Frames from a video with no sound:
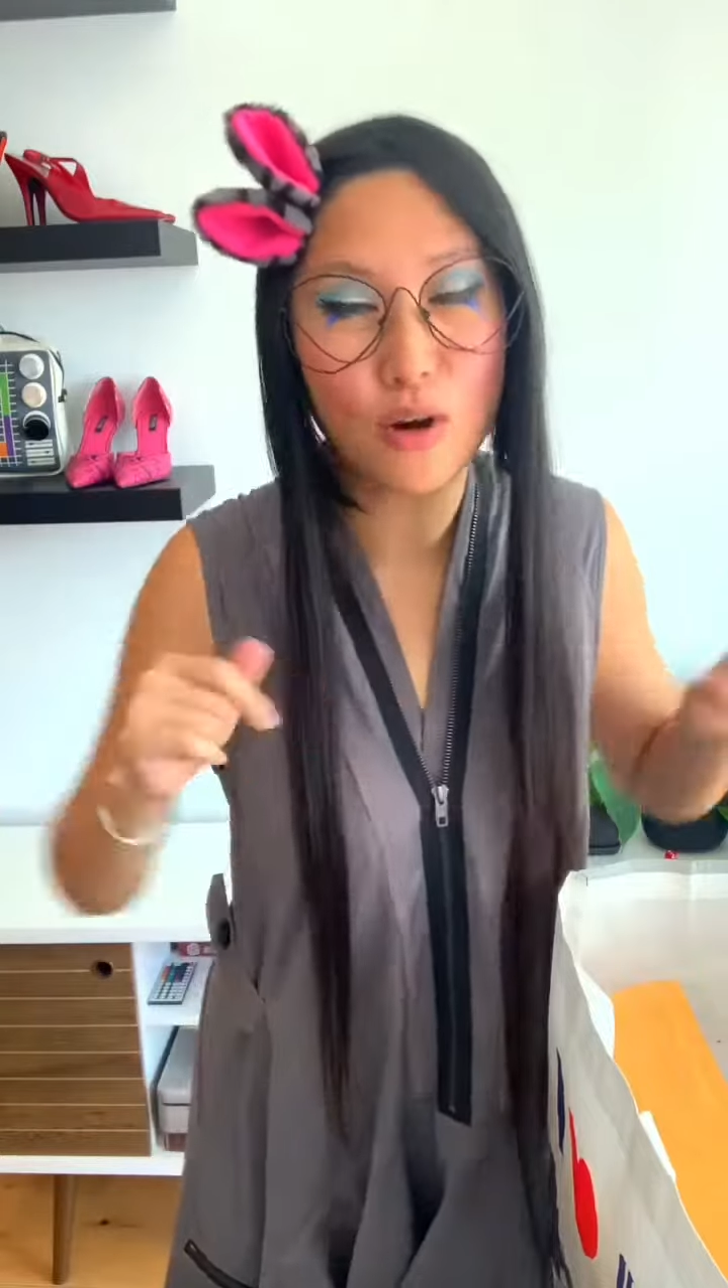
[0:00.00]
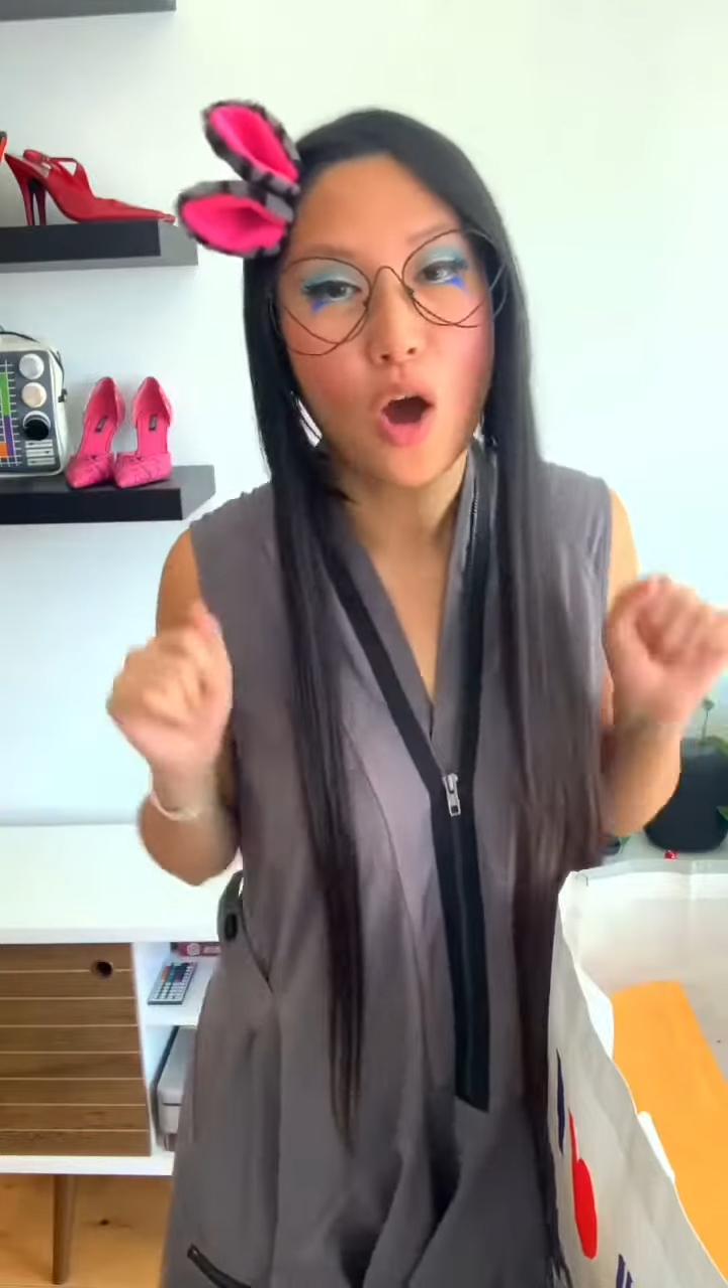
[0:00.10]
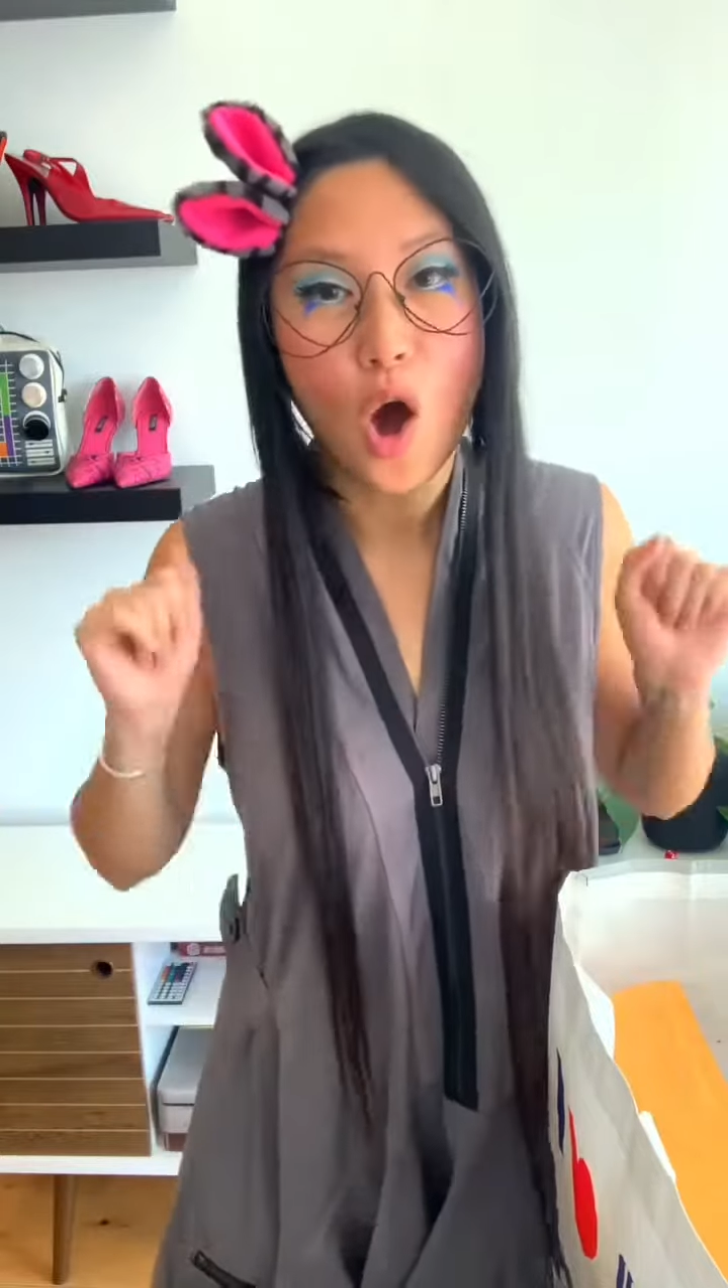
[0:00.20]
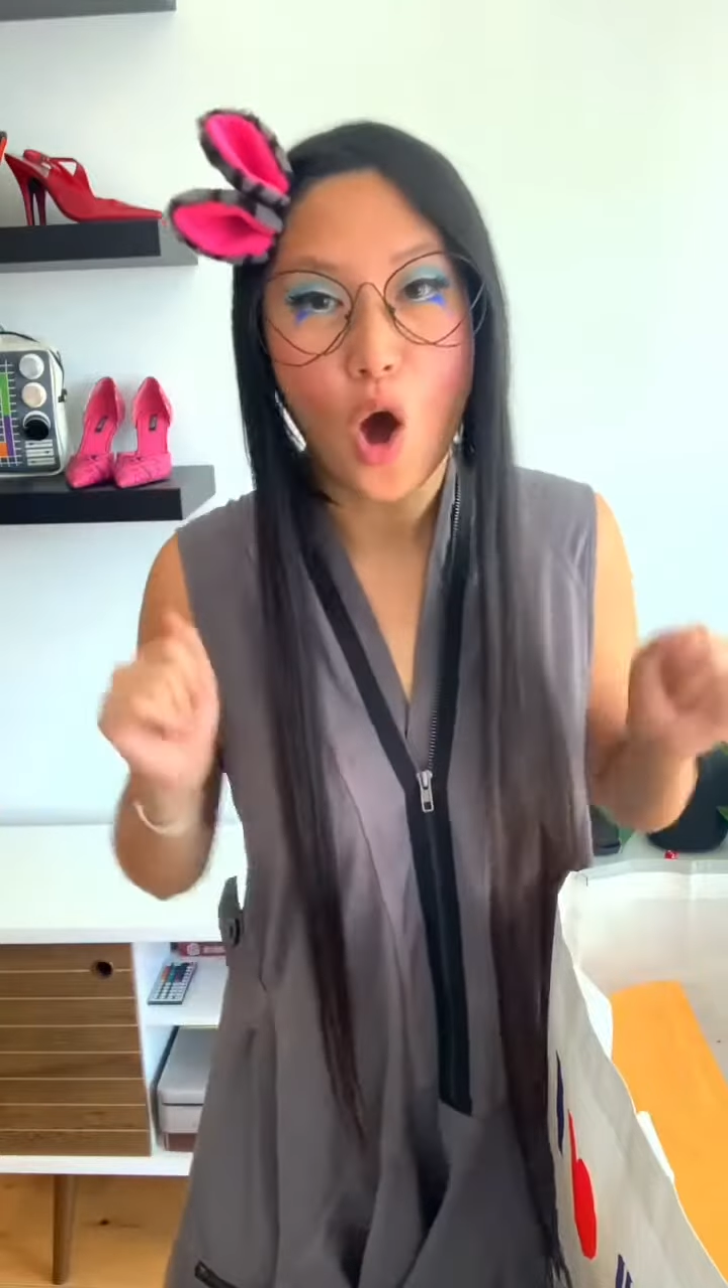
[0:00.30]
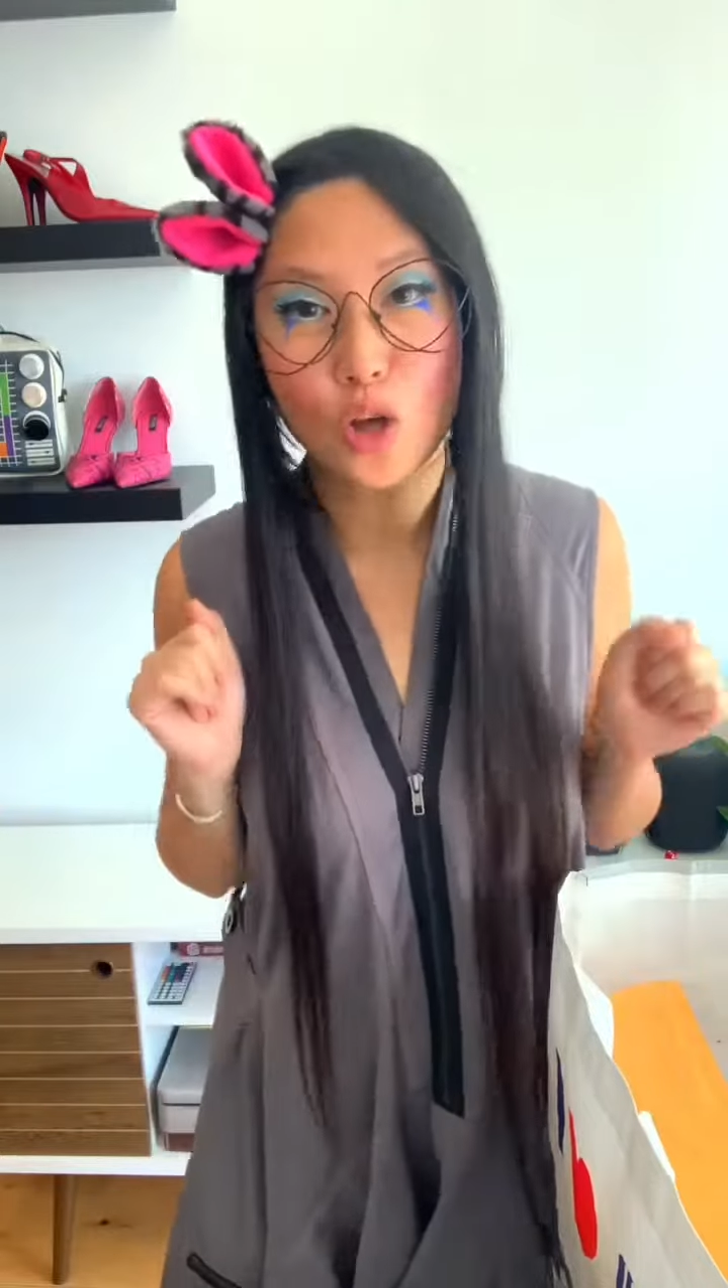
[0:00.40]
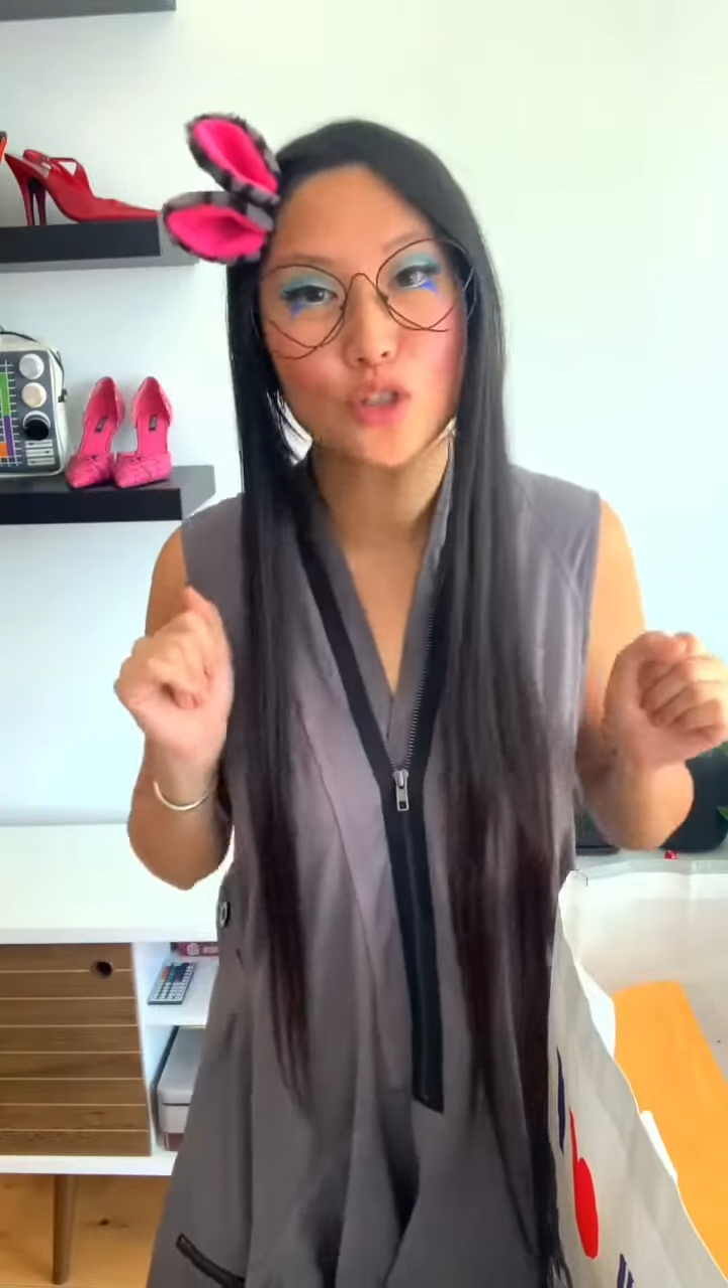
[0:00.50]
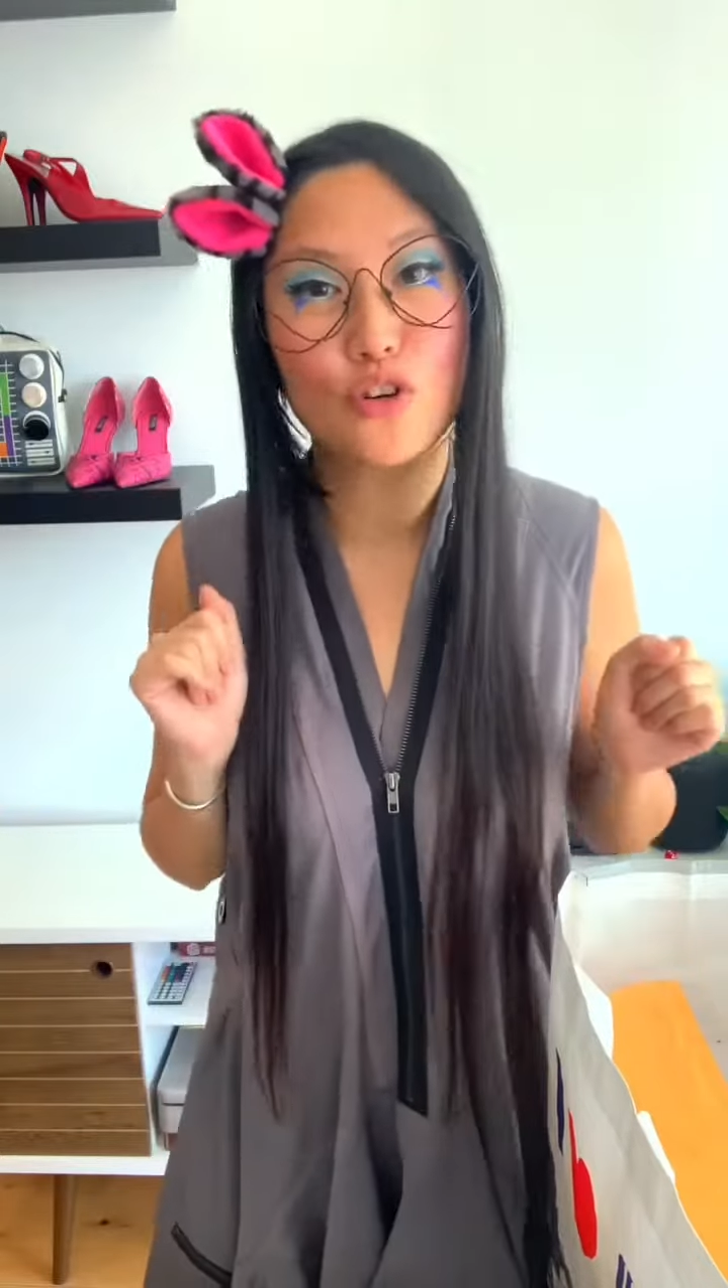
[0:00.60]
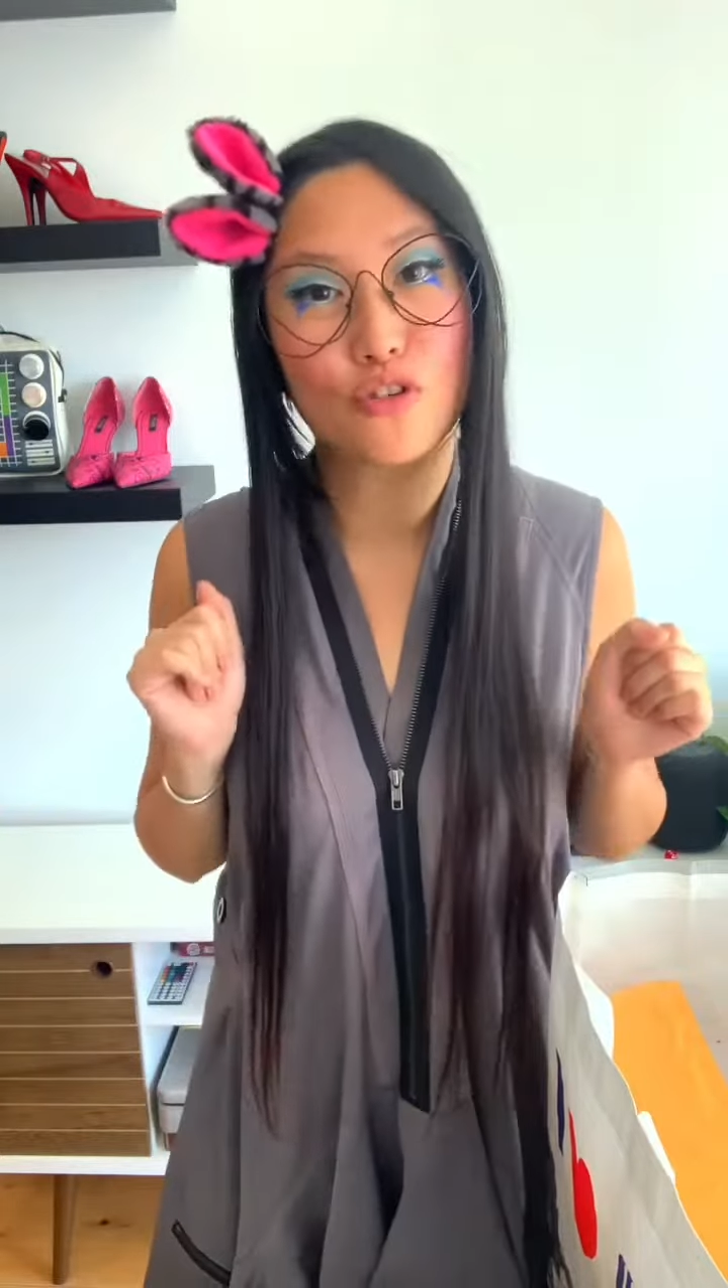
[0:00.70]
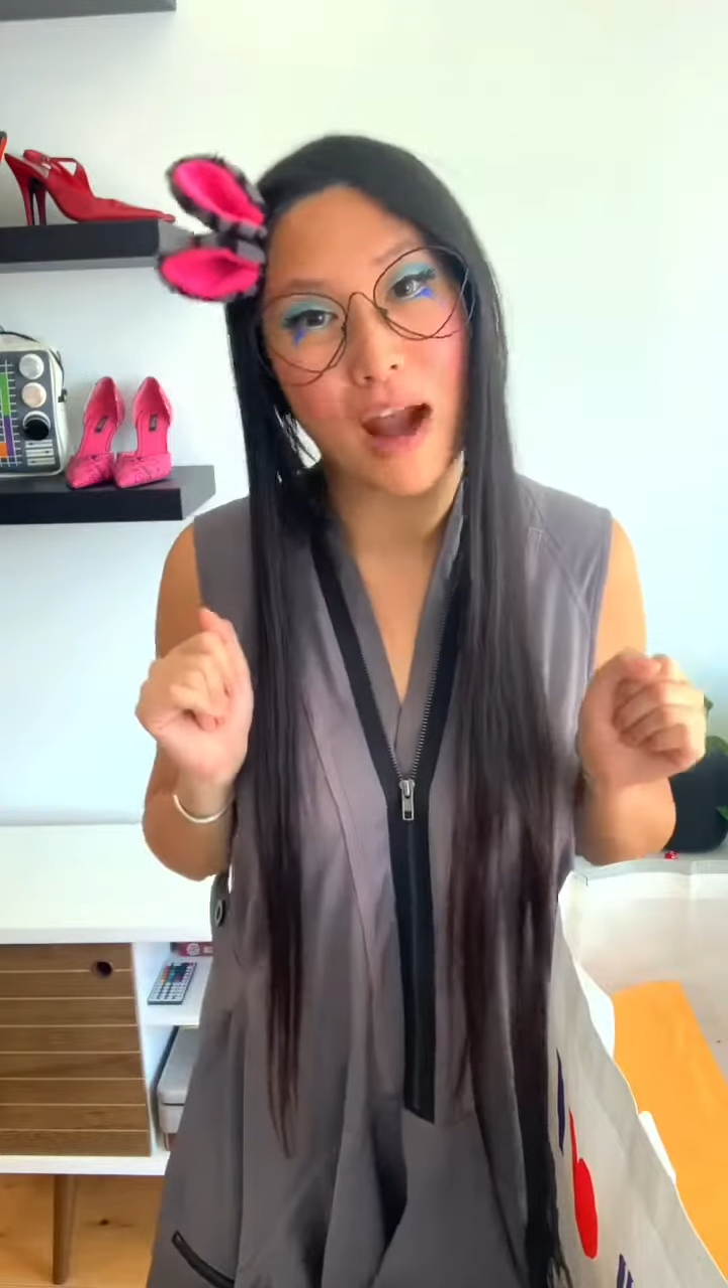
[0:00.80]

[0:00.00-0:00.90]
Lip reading: also grab